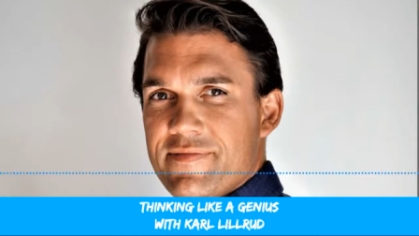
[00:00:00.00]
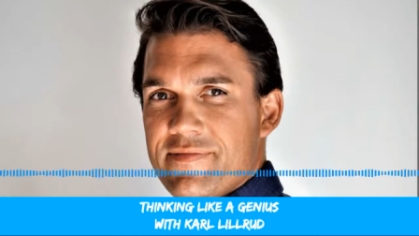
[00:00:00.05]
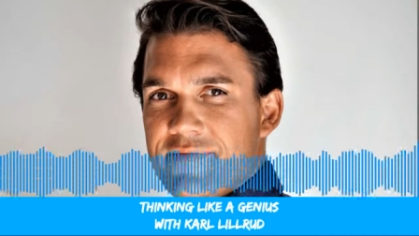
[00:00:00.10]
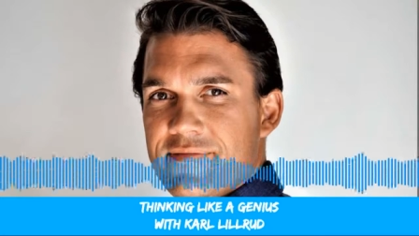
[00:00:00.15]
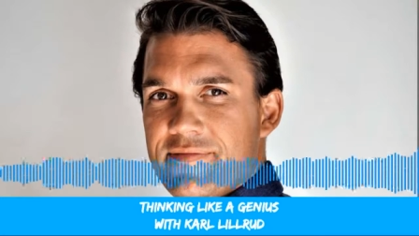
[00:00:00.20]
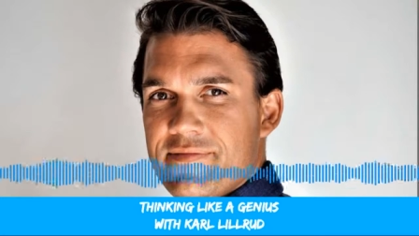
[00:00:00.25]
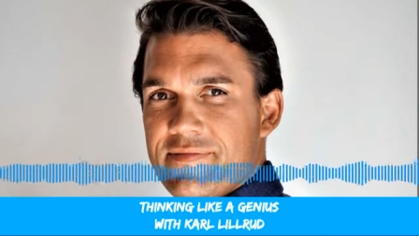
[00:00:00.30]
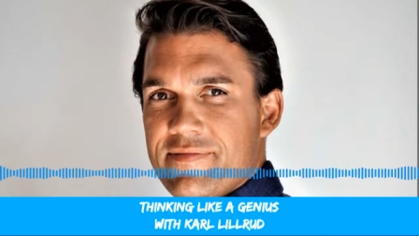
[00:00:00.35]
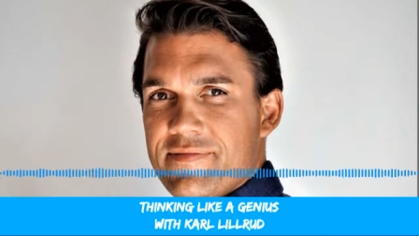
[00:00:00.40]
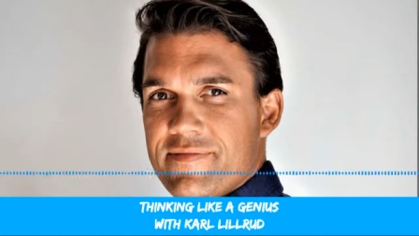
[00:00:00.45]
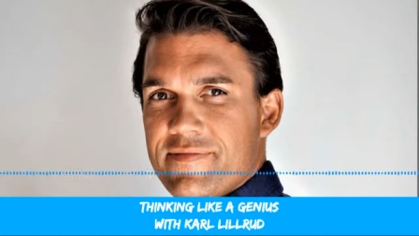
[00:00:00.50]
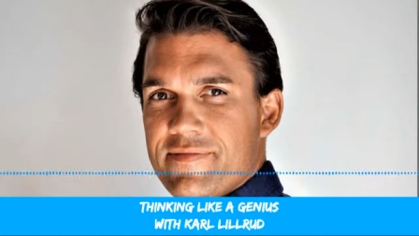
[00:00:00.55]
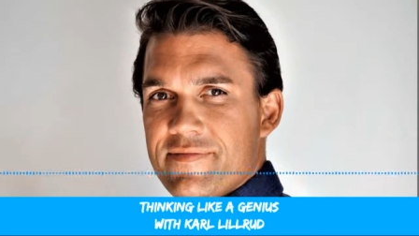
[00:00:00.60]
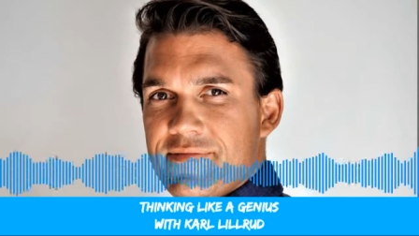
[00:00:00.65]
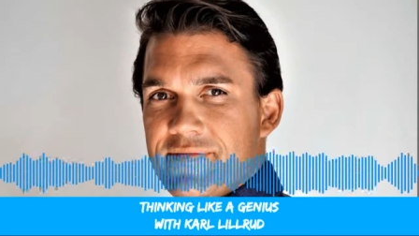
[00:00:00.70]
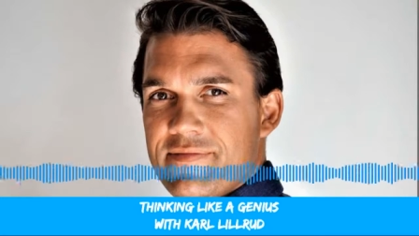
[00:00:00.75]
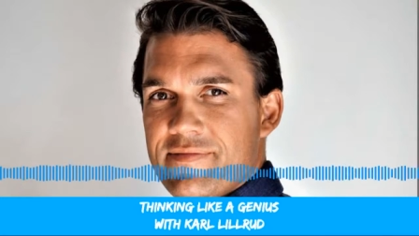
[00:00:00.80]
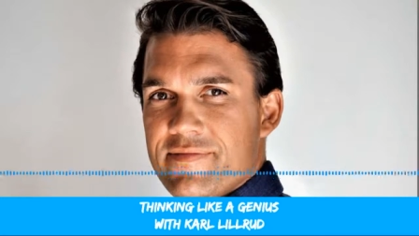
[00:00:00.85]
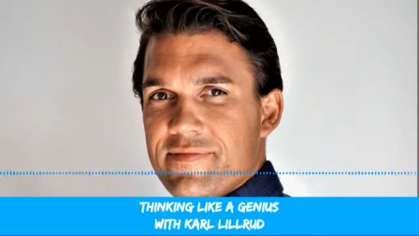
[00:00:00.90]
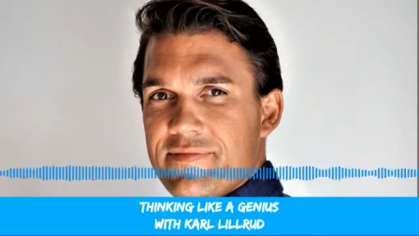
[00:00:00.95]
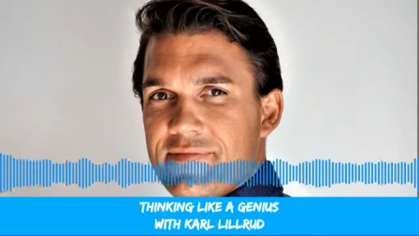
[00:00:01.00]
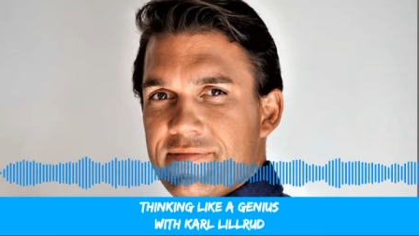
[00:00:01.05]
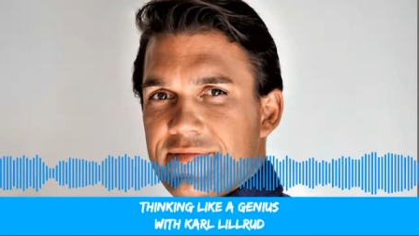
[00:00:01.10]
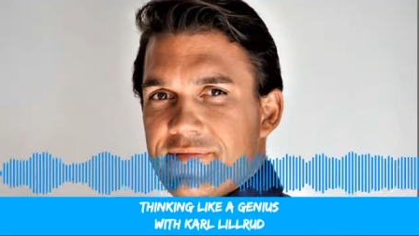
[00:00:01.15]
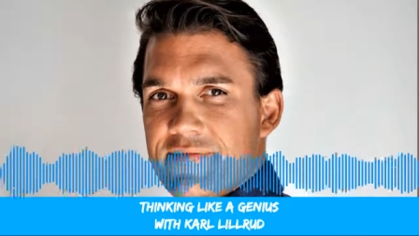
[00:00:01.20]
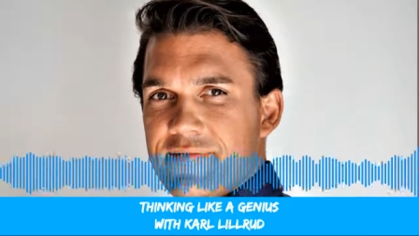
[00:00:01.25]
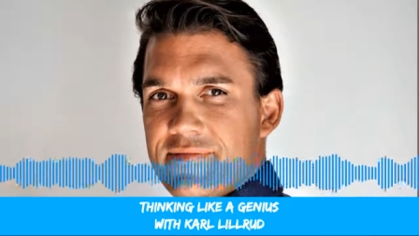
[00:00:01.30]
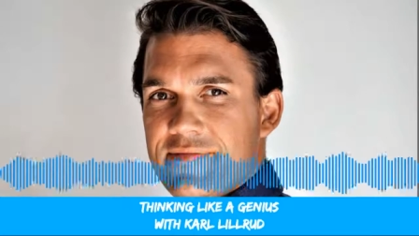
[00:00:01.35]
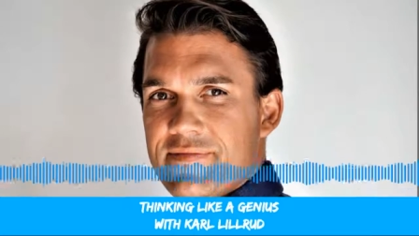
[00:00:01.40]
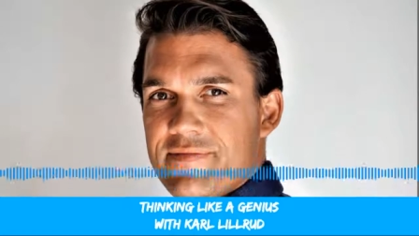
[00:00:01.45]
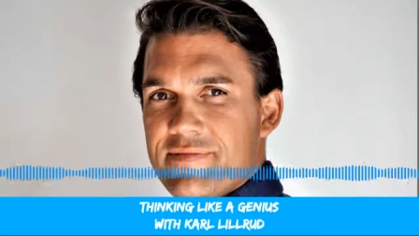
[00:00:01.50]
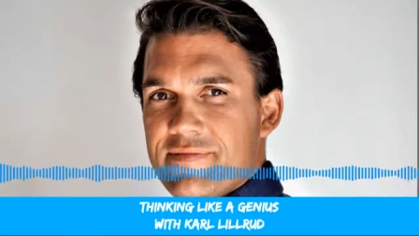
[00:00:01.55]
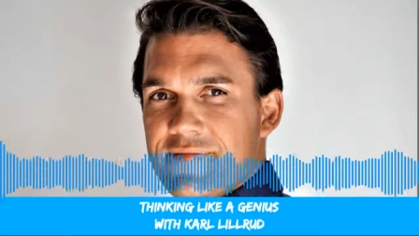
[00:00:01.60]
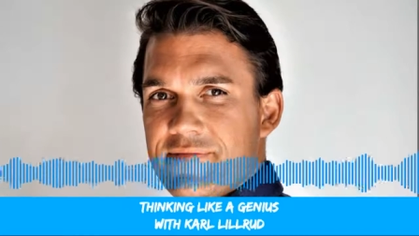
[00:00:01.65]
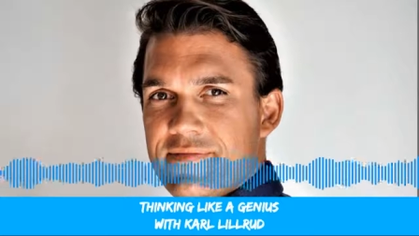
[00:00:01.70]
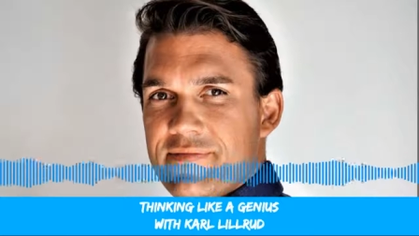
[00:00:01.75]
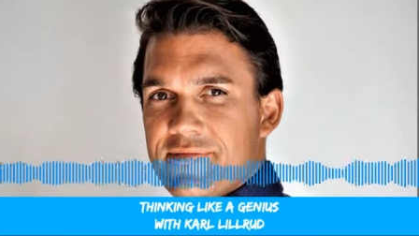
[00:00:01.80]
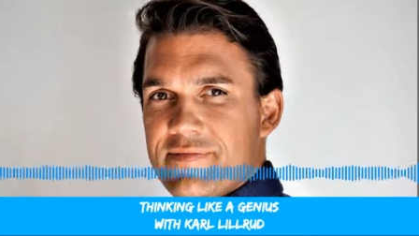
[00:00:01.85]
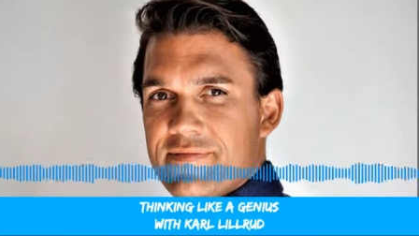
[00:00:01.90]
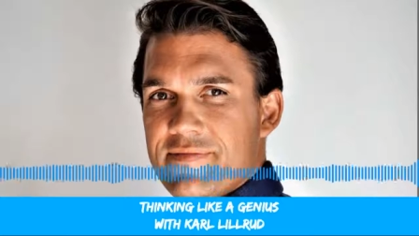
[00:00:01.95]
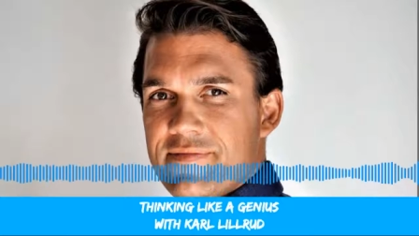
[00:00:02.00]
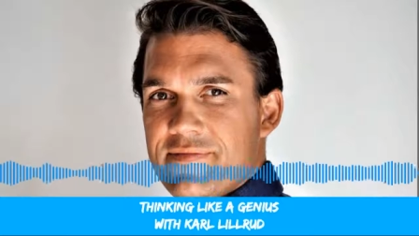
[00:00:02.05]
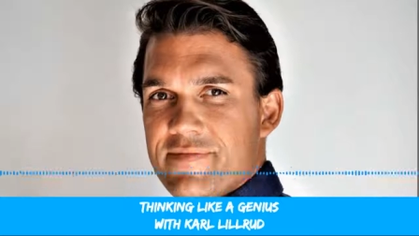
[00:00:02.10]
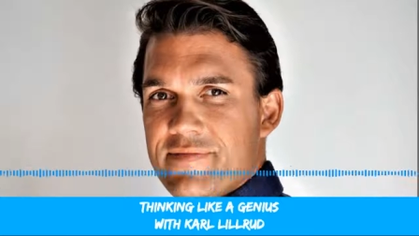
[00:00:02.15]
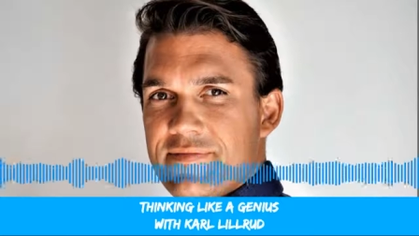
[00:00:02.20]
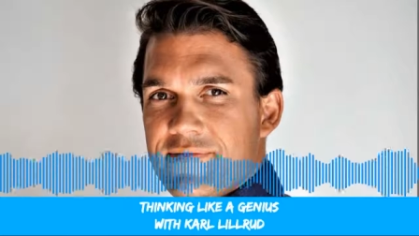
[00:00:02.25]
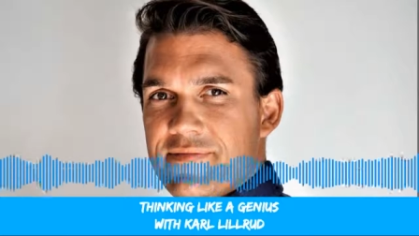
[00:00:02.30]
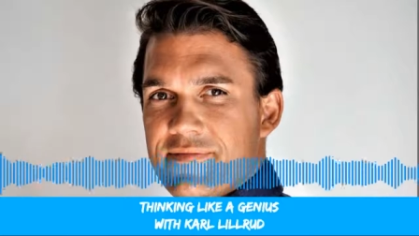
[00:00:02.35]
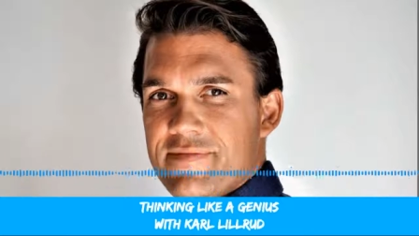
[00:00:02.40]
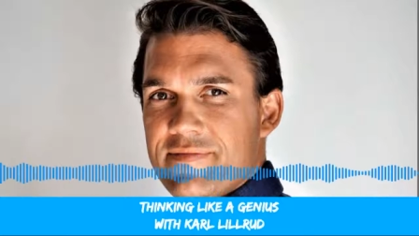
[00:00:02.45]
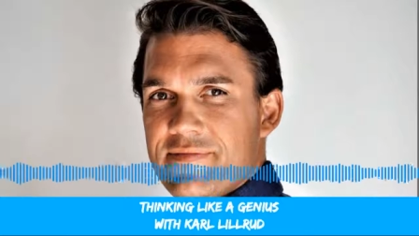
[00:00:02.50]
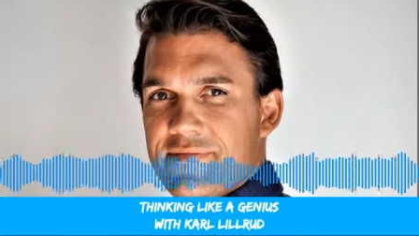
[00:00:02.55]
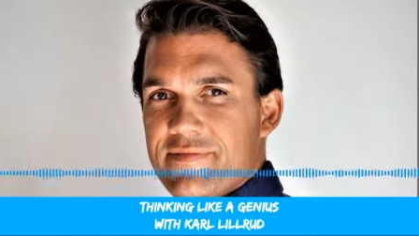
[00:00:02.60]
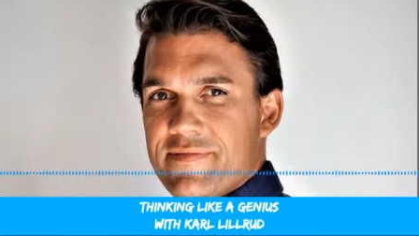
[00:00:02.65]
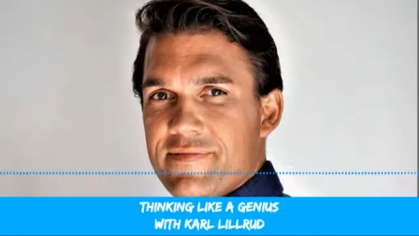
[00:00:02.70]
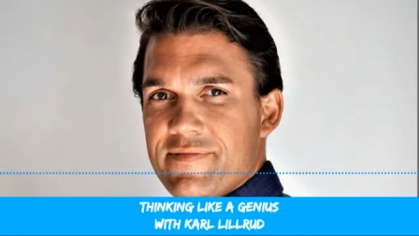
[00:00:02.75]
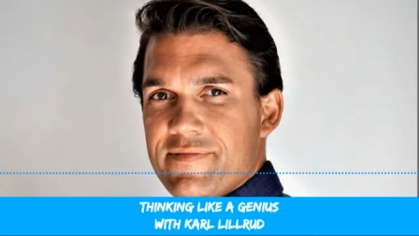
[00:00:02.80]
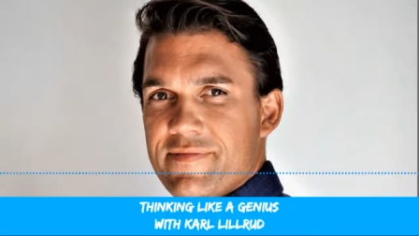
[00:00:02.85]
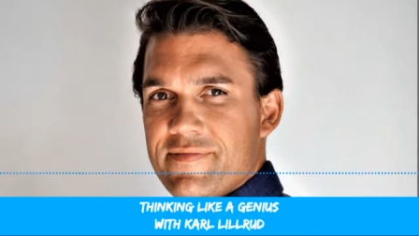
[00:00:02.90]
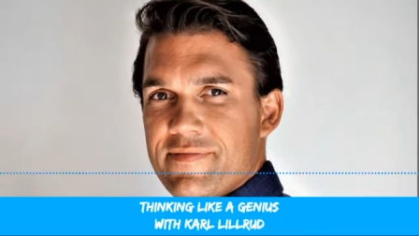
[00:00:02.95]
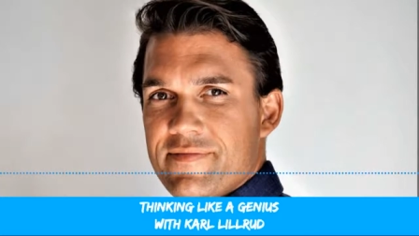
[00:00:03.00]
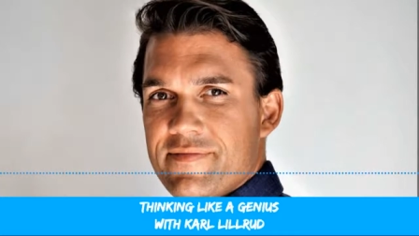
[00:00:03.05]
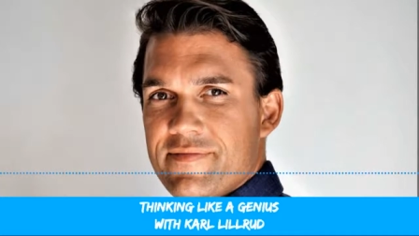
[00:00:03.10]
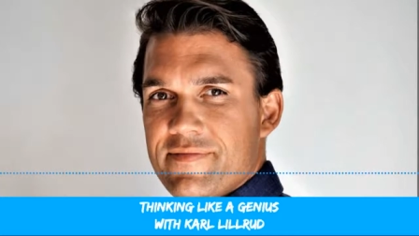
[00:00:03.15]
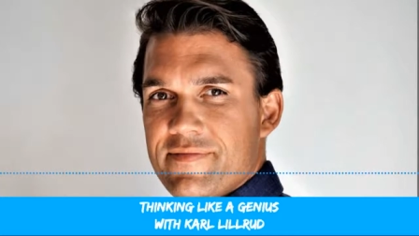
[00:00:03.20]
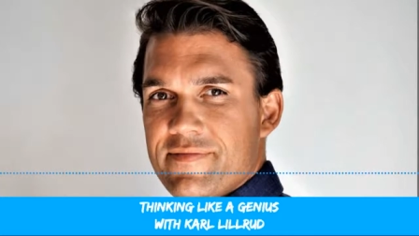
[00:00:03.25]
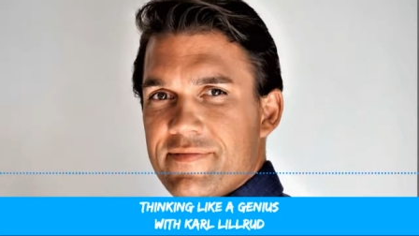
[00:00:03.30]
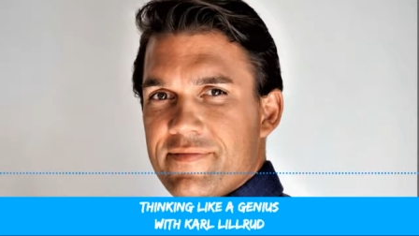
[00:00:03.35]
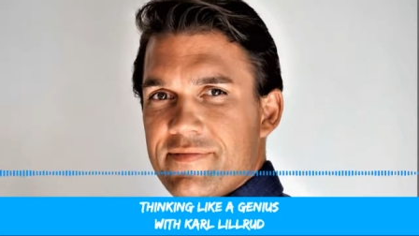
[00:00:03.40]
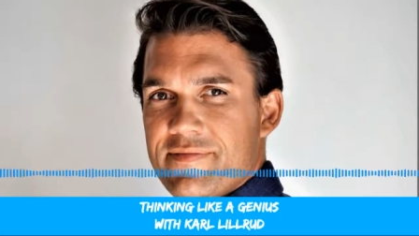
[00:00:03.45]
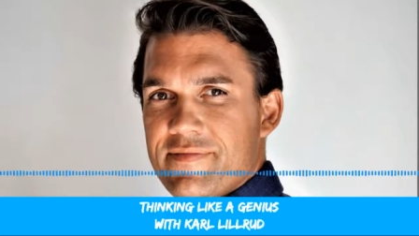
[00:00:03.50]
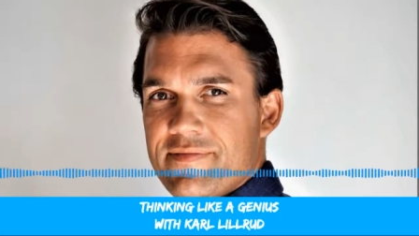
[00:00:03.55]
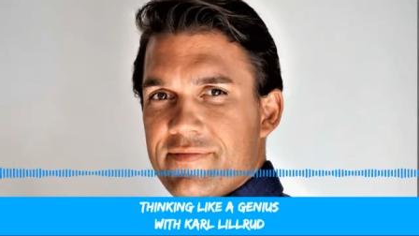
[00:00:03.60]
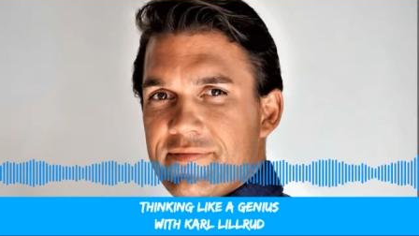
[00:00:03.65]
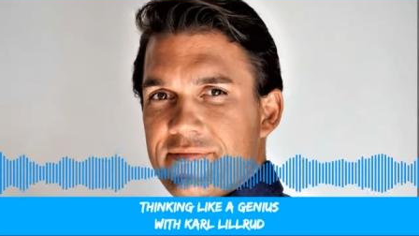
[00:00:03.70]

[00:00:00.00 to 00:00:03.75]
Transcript: the entrepreneurial mindset that I have. Mm-hmm.